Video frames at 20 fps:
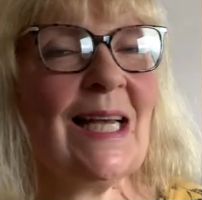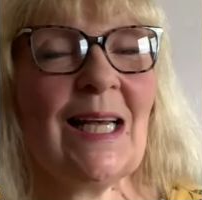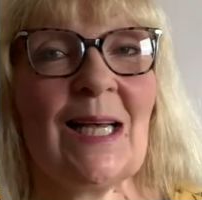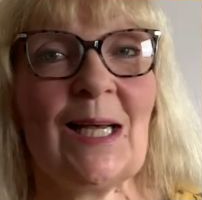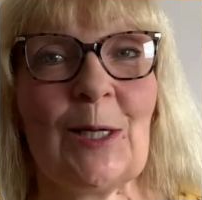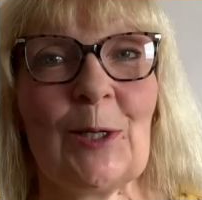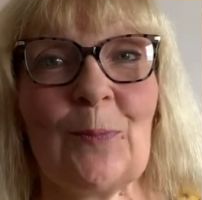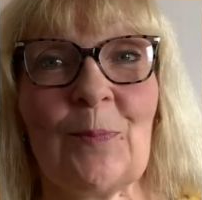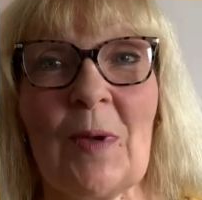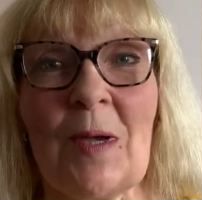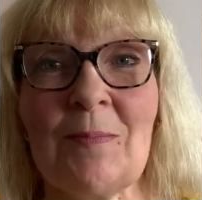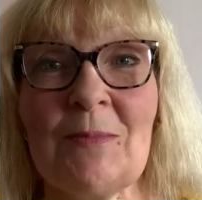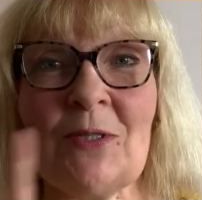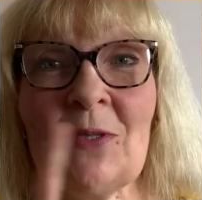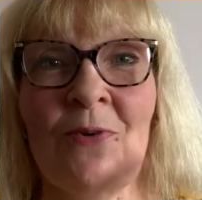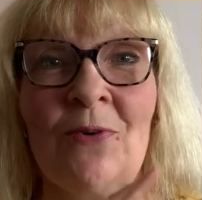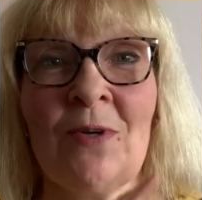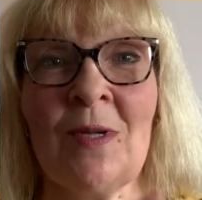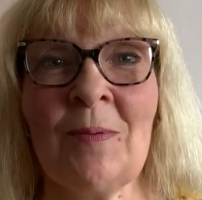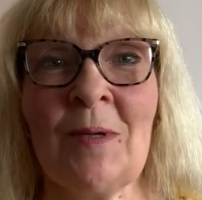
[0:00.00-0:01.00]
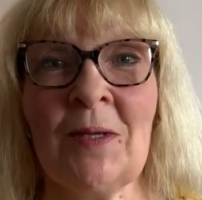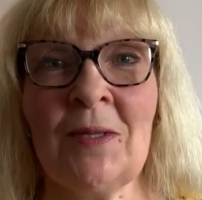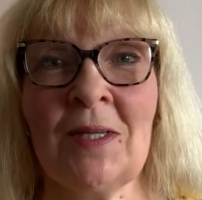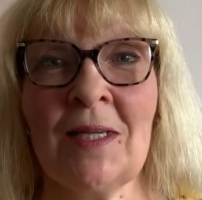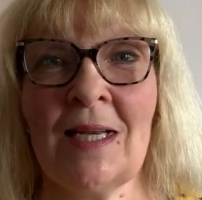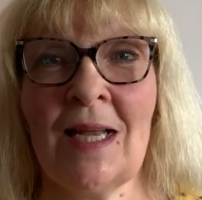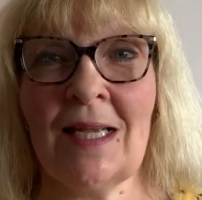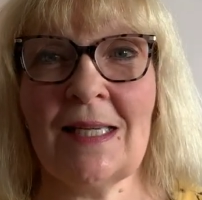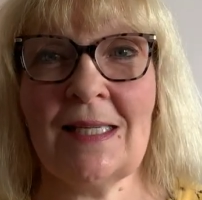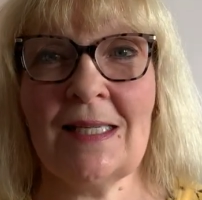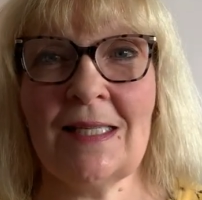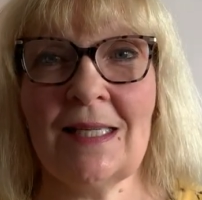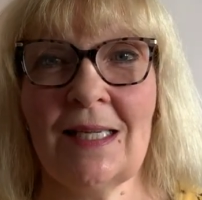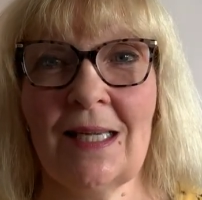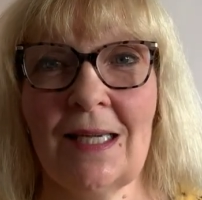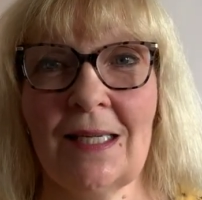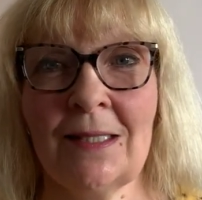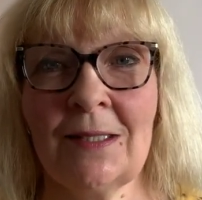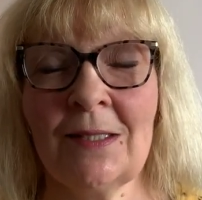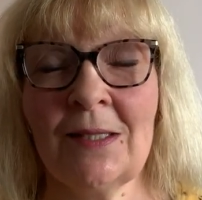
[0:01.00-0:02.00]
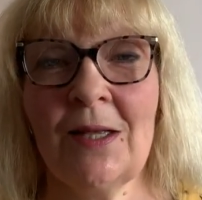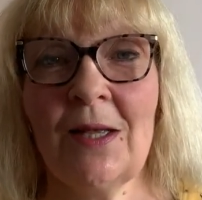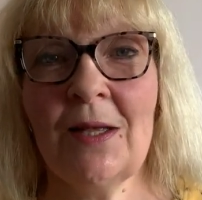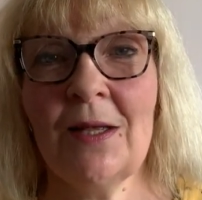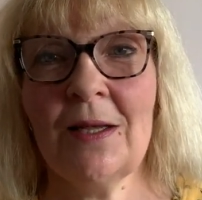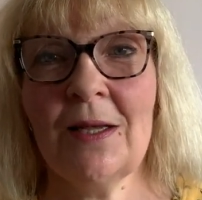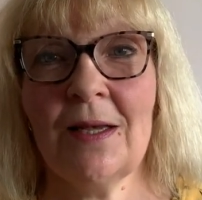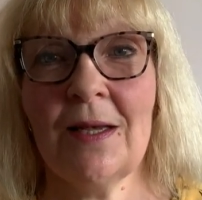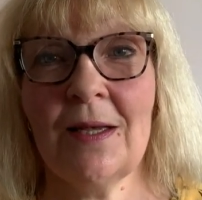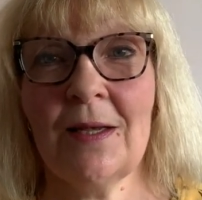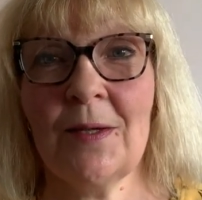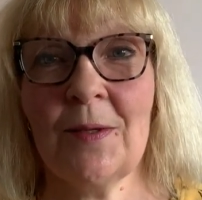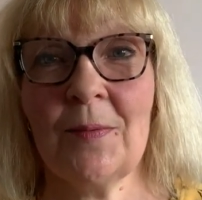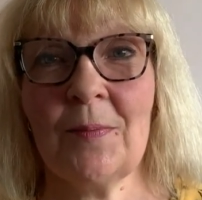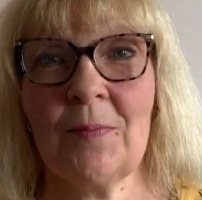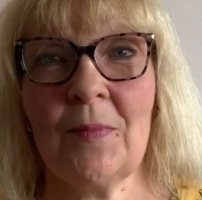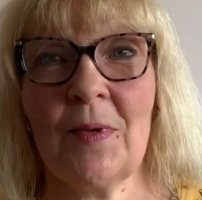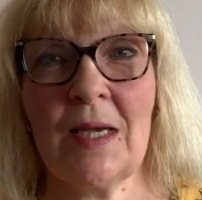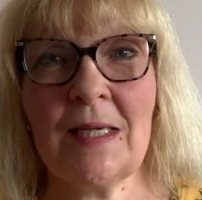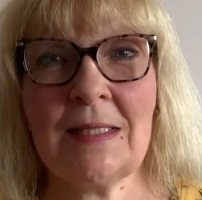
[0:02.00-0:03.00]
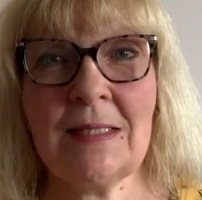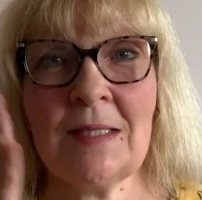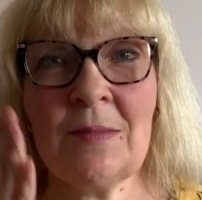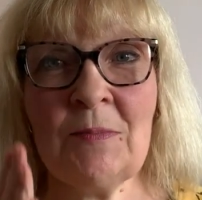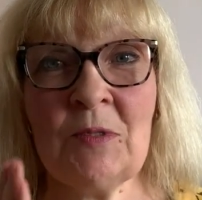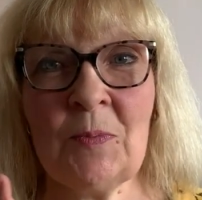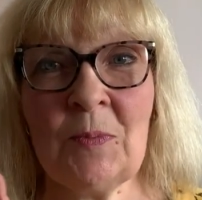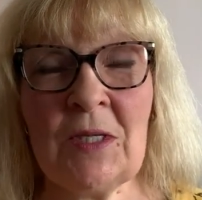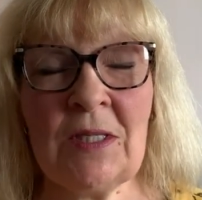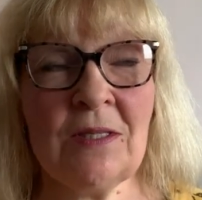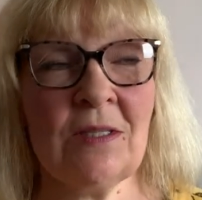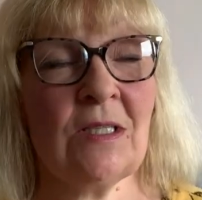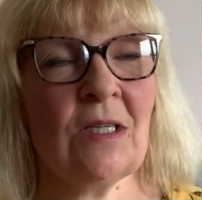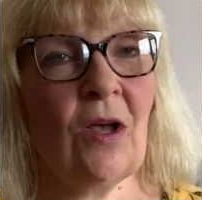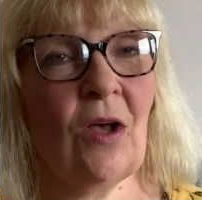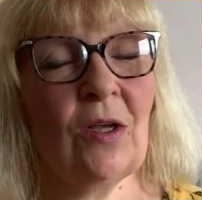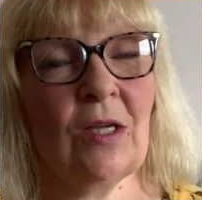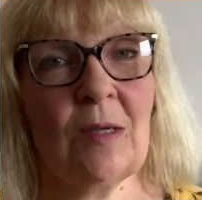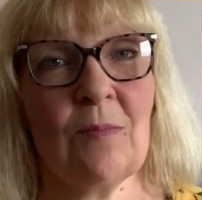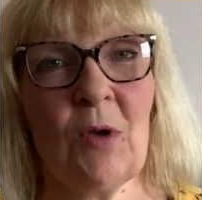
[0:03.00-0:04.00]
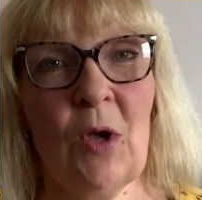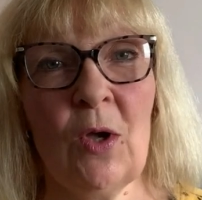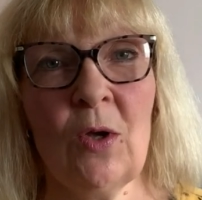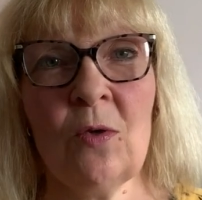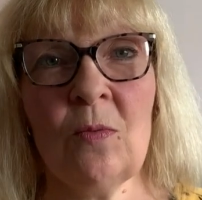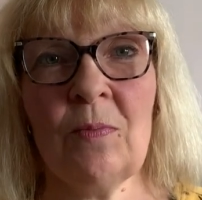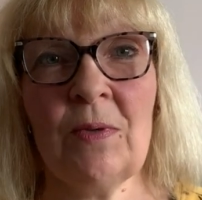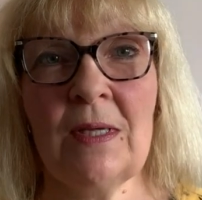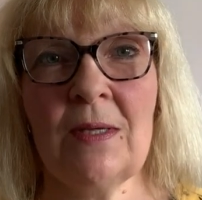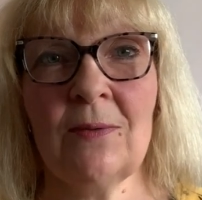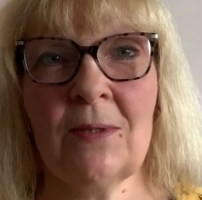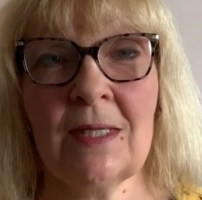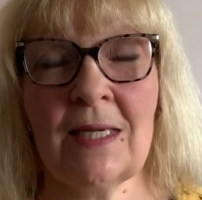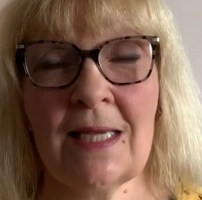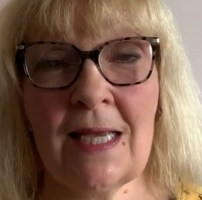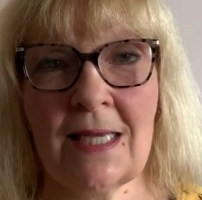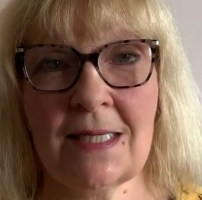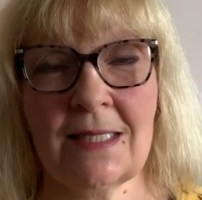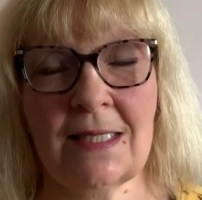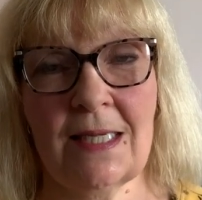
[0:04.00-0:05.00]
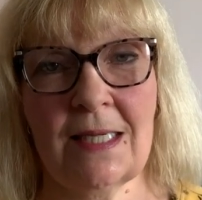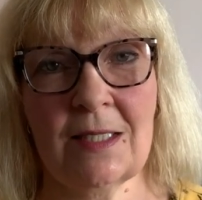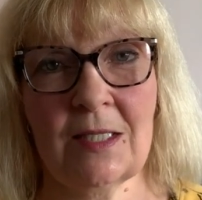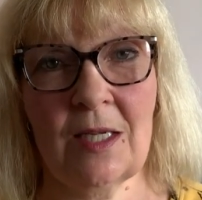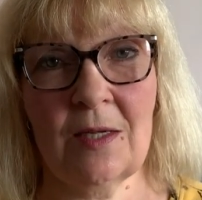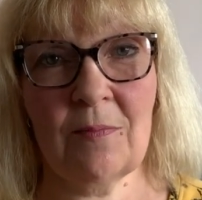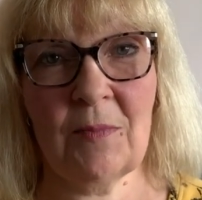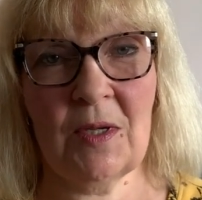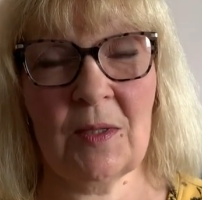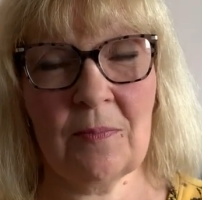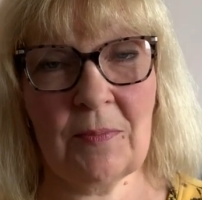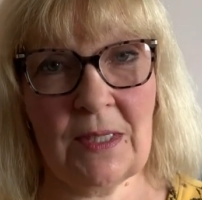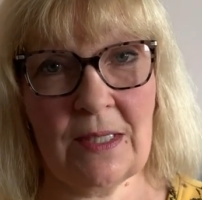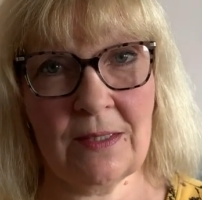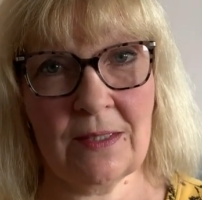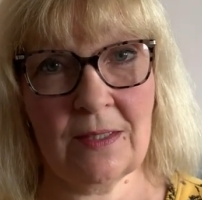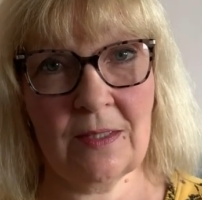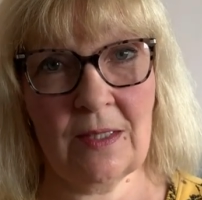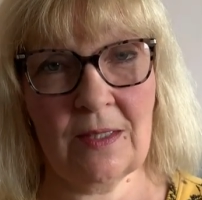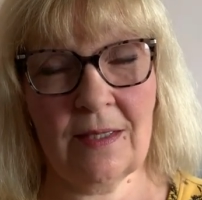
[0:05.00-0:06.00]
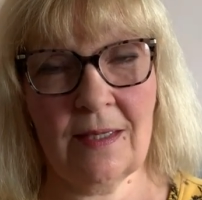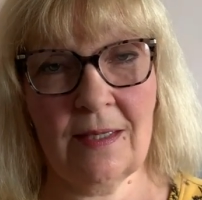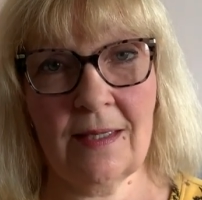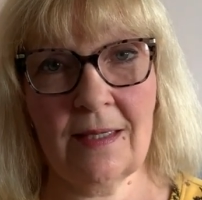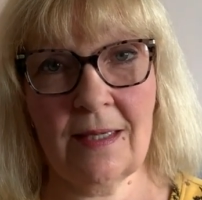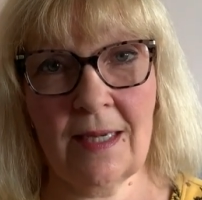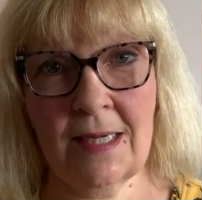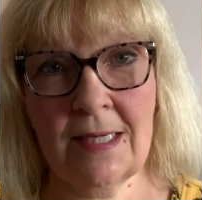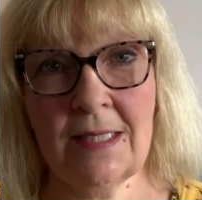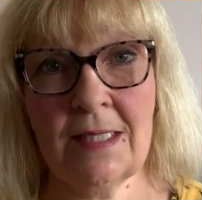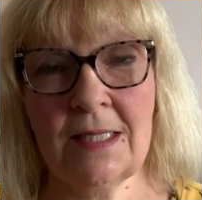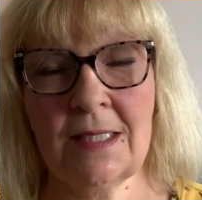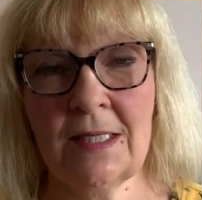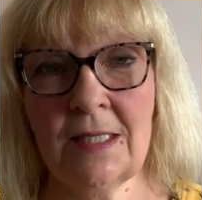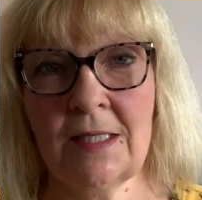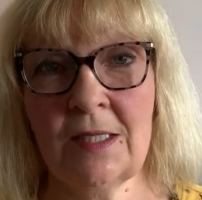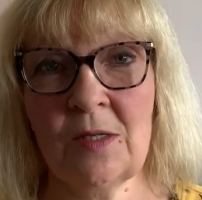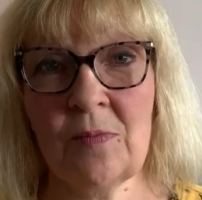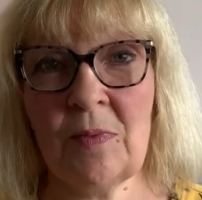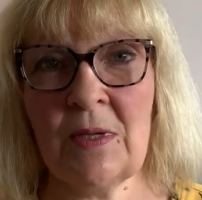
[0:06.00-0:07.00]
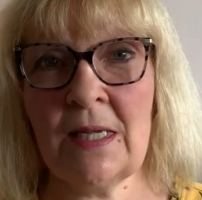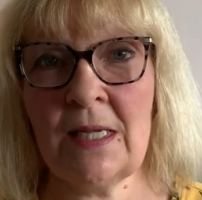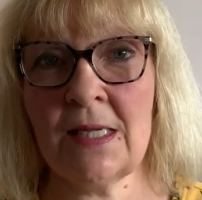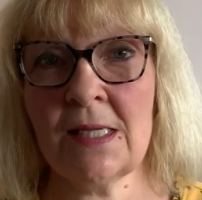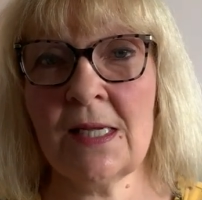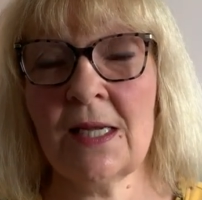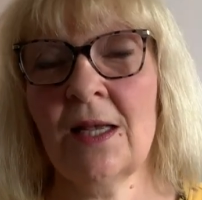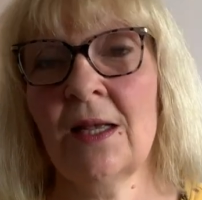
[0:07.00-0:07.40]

I'm sorry about the lighting. I seem to be in the dark. I'm hoping when I edit I might be able to lighten it a bit.